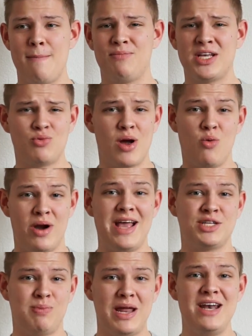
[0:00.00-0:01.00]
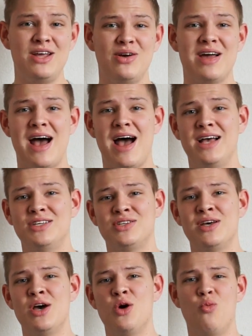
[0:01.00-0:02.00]
that's why I want to explain to you guys
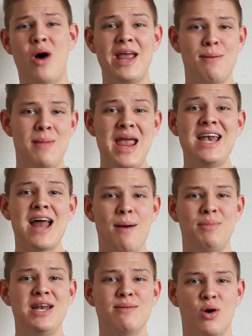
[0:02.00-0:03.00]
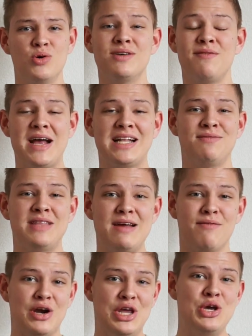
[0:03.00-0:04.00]
why it may not be the most effective
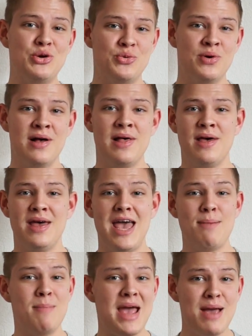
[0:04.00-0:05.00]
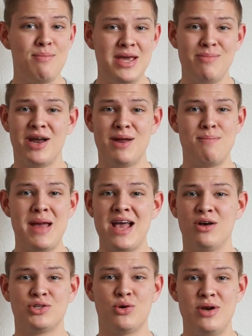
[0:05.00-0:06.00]
thing for you. It may be, but it may
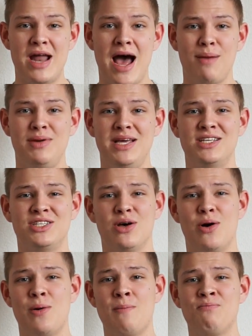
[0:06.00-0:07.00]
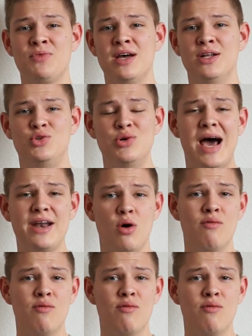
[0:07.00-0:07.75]
also not be. So do not